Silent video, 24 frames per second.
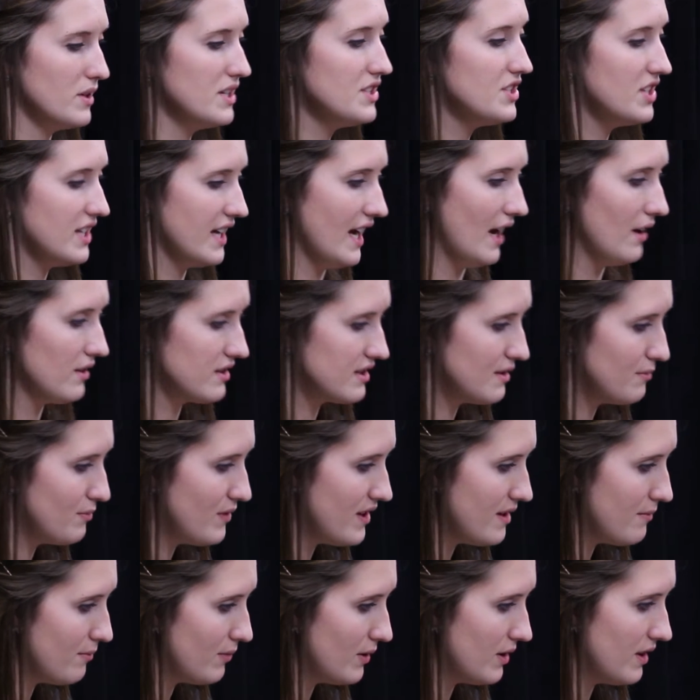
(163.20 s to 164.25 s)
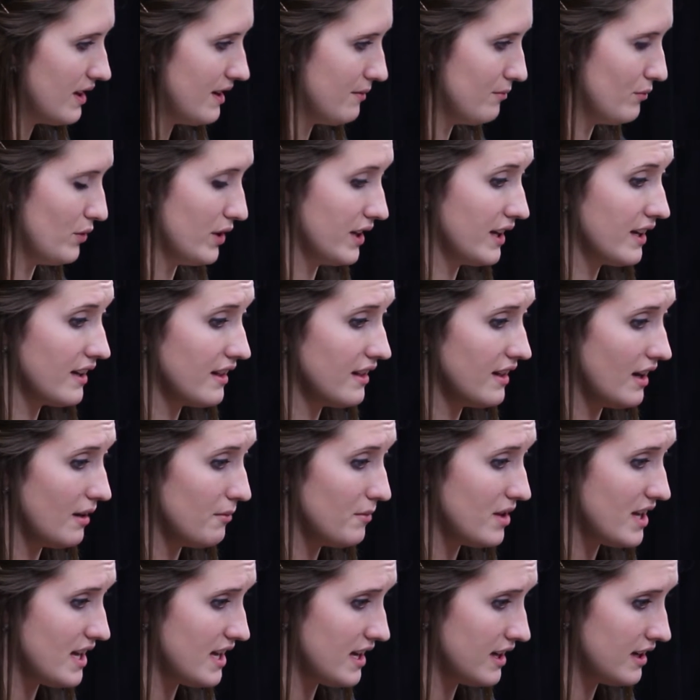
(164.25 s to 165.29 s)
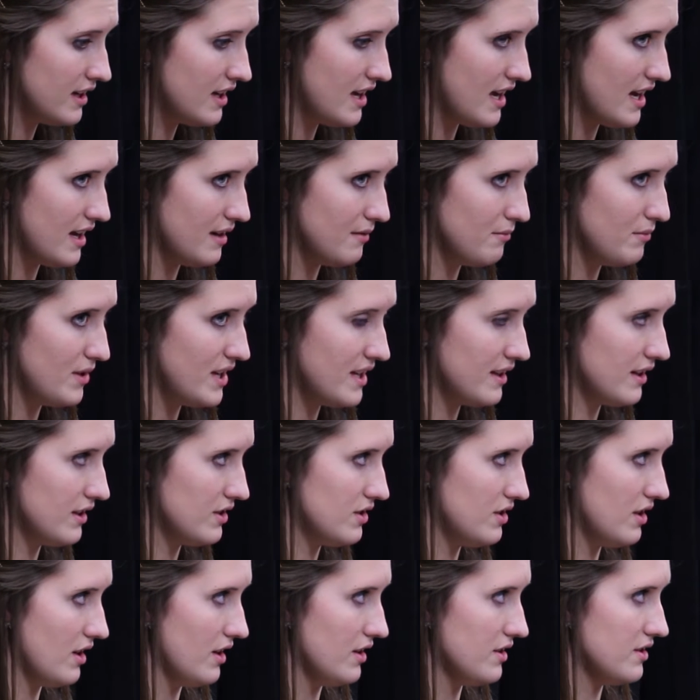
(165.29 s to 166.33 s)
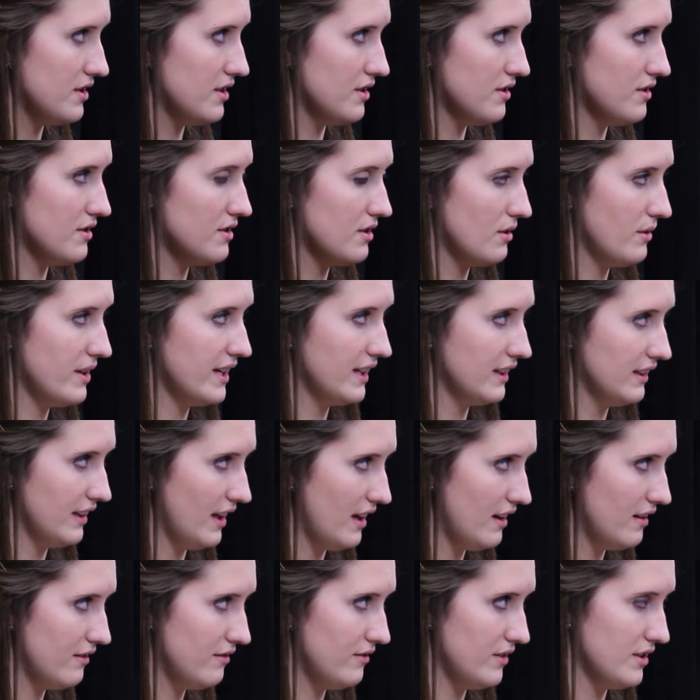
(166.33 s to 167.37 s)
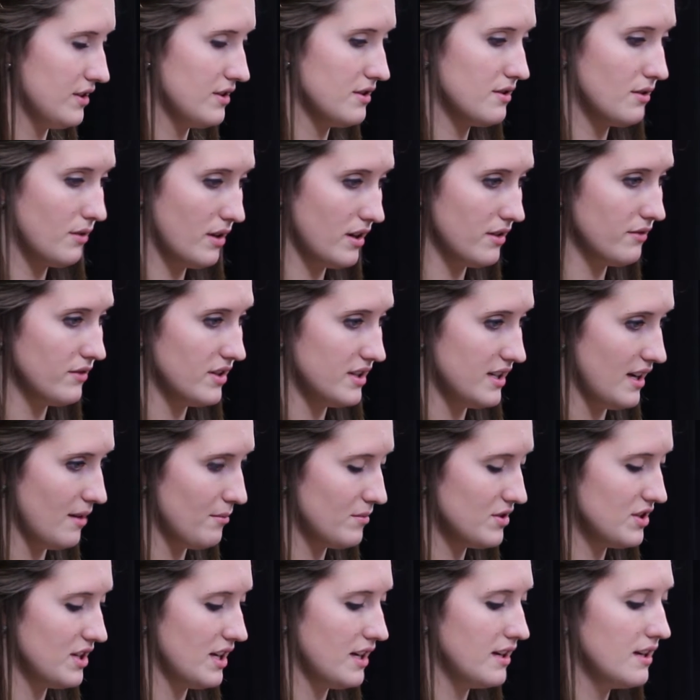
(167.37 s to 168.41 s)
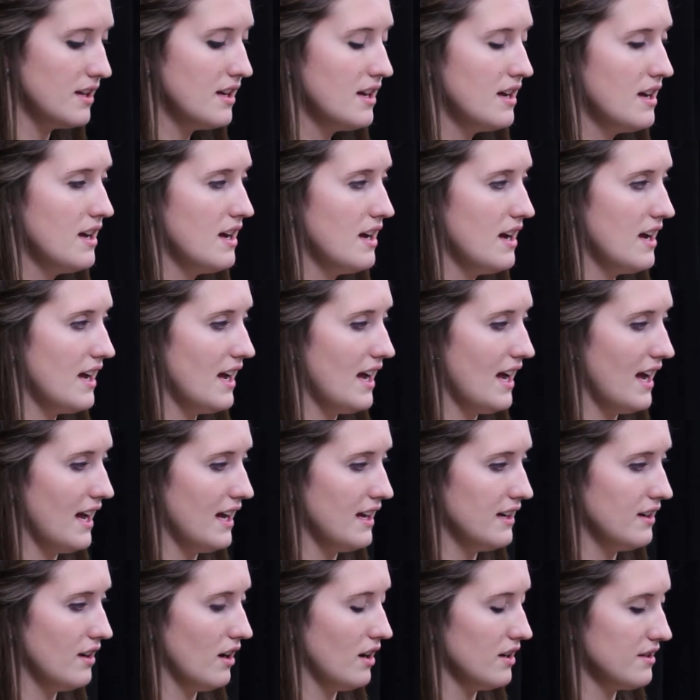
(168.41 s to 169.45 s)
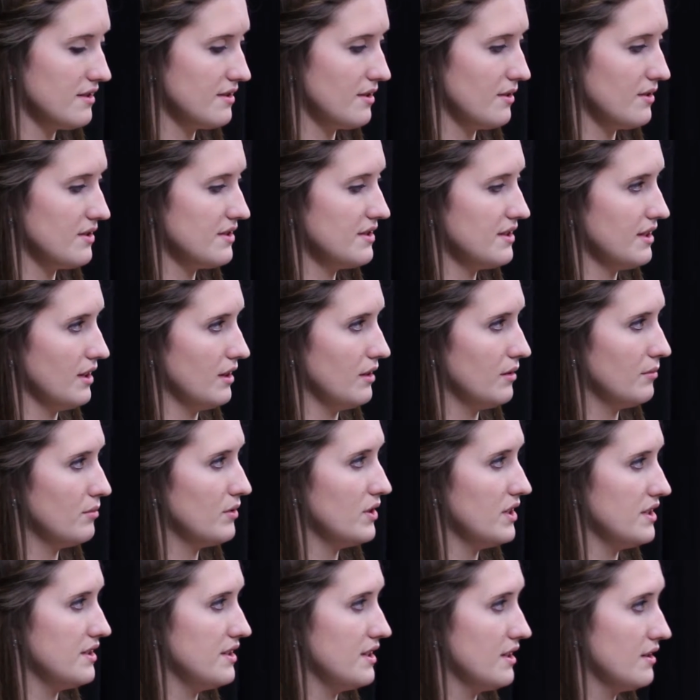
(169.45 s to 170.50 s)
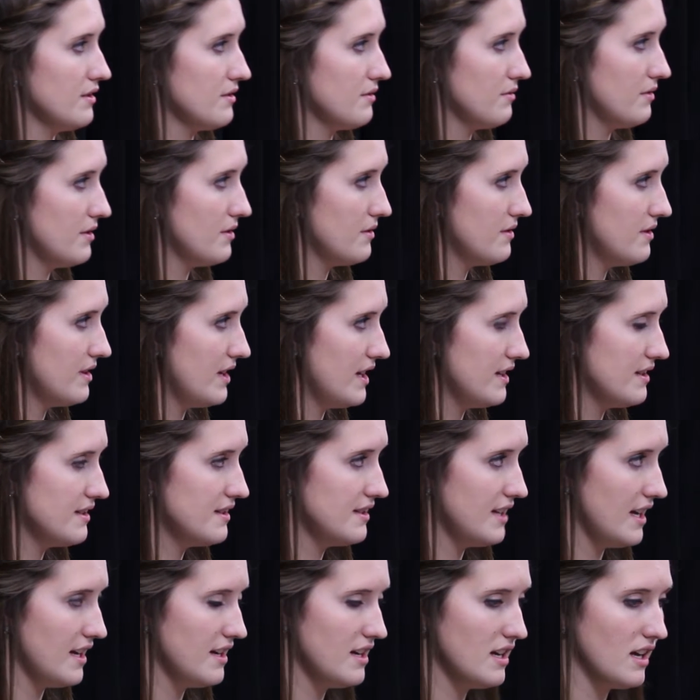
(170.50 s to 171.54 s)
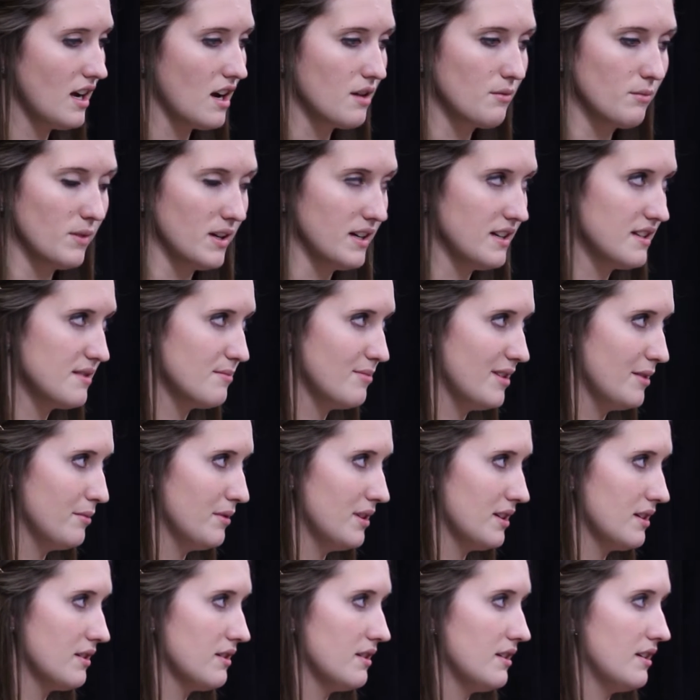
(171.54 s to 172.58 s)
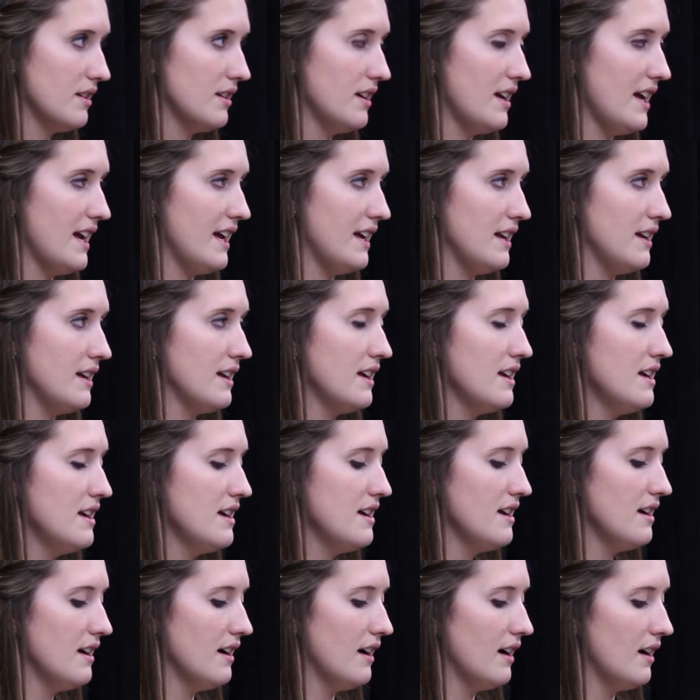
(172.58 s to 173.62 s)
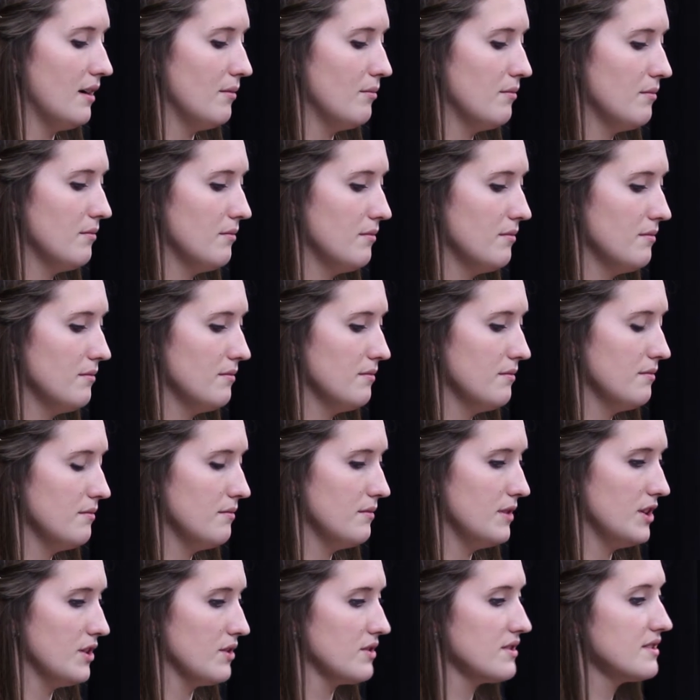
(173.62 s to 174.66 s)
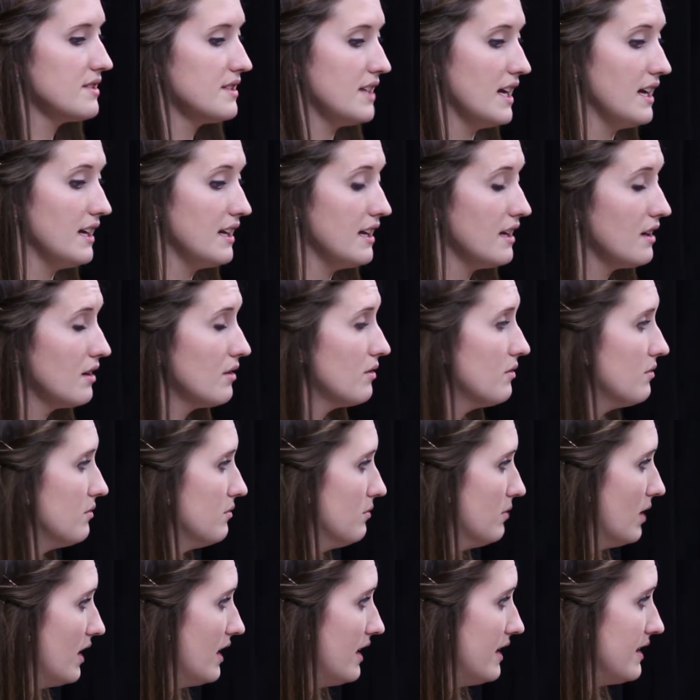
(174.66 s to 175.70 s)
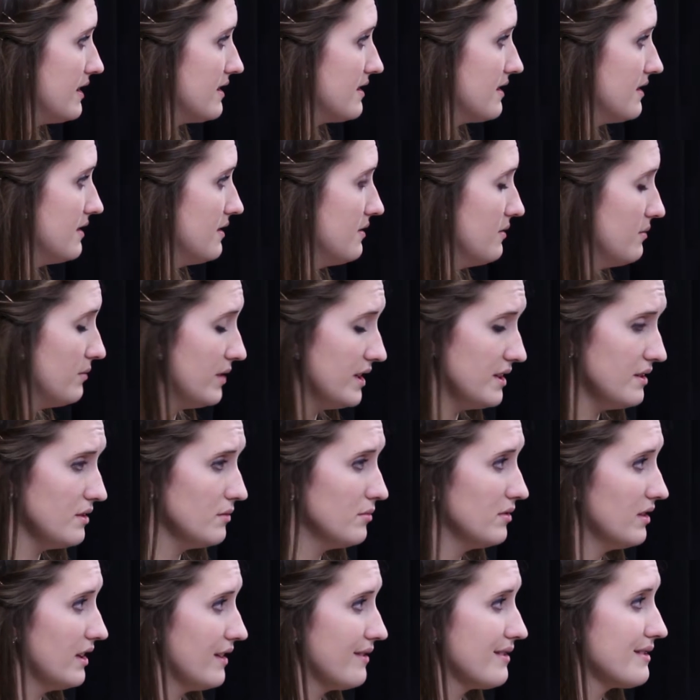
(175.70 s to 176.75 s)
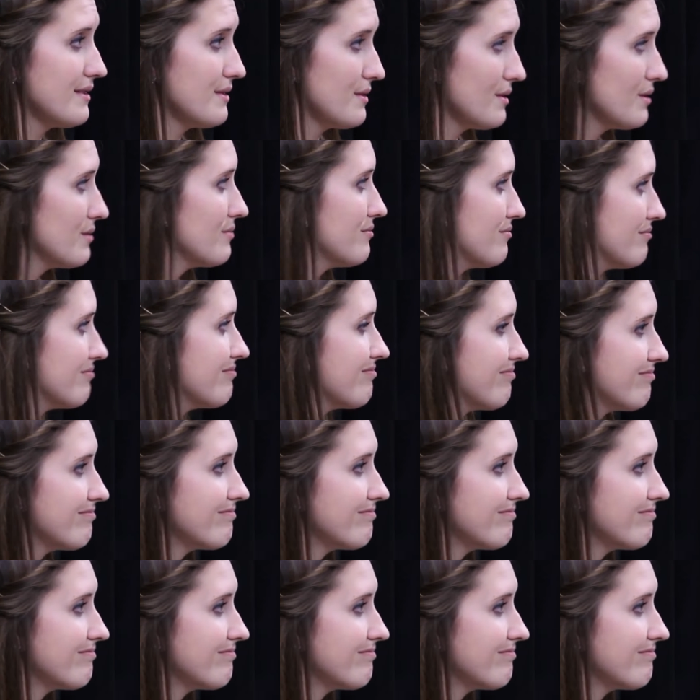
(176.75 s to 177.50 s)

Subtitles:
reaching out to people and bringing them in and being the church and showing love and showing redemption, and also still preaching truth and standing on what is biblical and stating what we do believe is true.